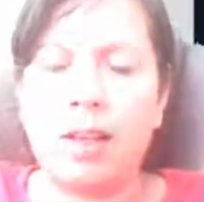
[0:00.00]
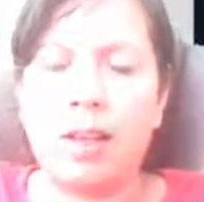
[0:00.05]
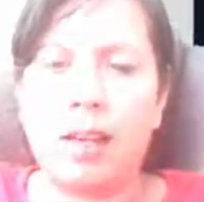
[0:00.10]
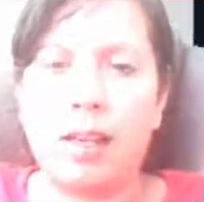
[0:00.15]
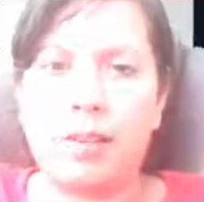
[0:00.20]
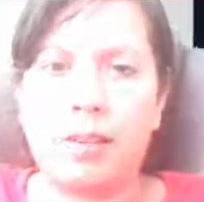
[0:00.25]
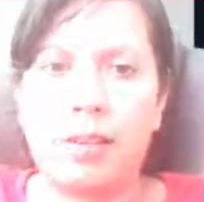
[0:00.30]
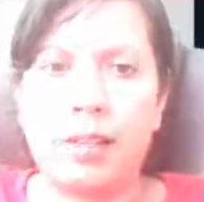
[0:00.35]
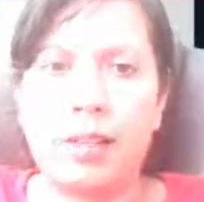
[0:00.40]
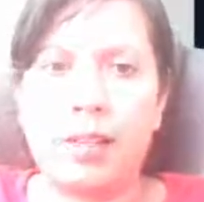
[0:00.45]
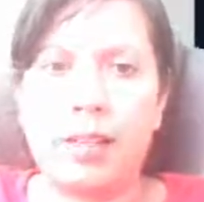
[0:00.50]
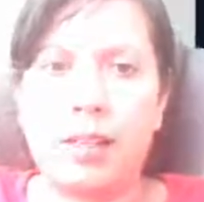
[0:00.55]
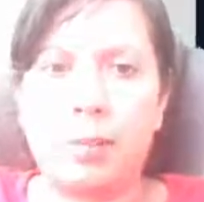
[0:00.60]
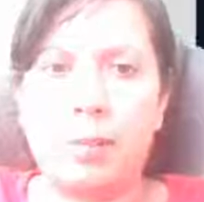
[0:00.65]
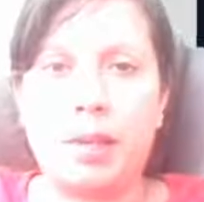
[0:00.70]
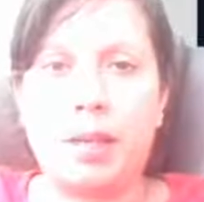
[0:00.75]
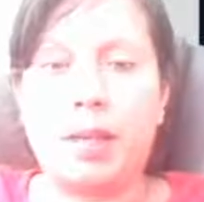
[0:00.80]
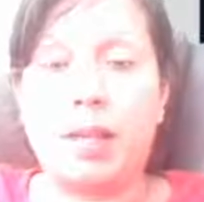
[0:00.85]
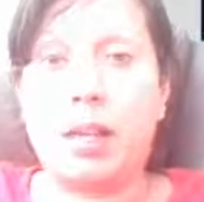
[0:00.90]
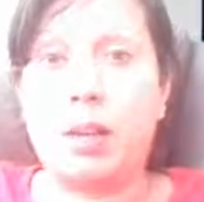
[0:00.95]
and thinking
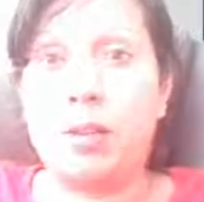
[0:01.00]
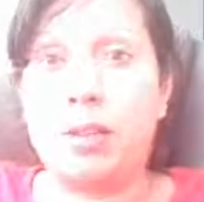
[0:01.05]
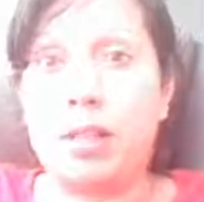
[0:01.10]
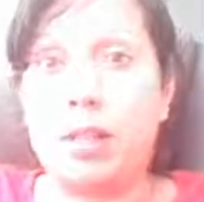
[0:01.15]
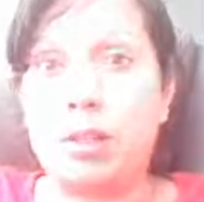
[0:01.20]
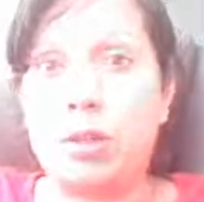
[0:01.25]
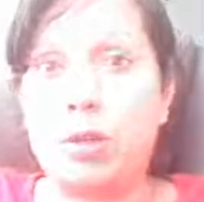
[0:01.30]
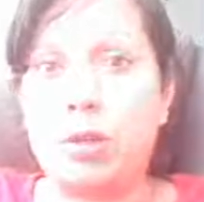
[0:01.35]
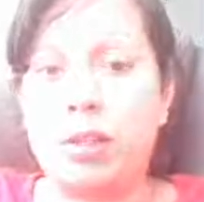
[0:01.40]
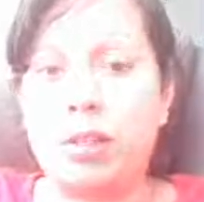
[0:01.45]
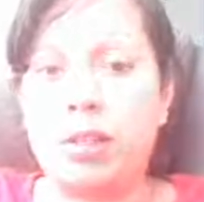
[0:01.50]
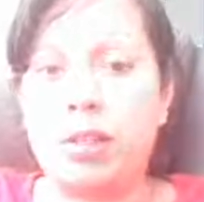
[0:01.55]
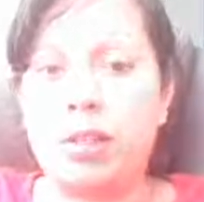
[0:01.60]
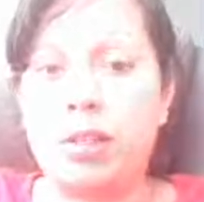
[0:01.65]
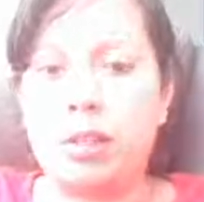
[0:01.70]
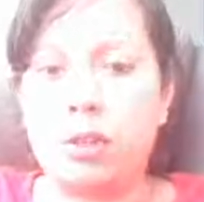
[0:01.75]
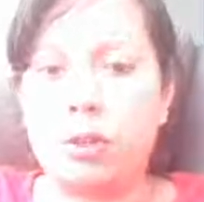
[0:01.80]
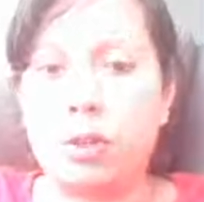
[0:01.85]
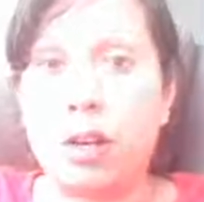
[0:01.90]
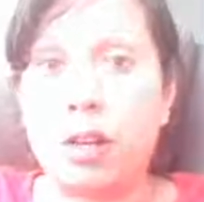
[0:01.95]
about how then you can
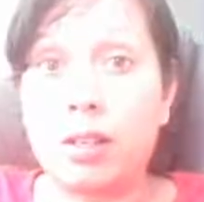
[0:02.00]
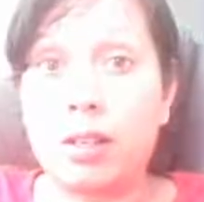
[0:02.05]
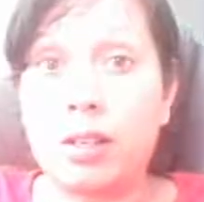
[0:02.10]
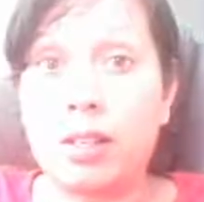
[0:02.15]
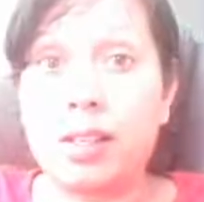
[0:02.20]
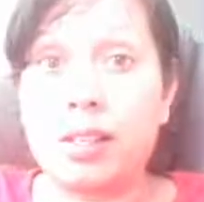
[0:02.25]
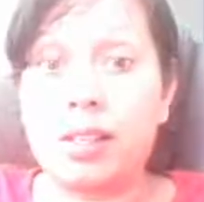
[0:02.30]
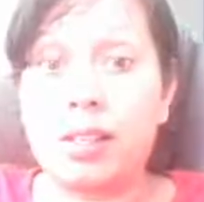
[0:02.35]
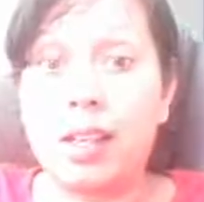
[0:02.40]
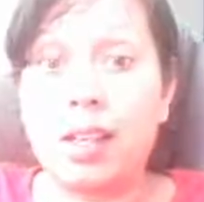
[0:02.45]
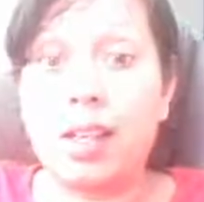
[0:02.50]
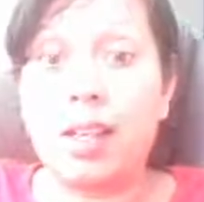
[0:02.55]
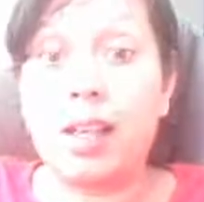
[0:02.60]
construct this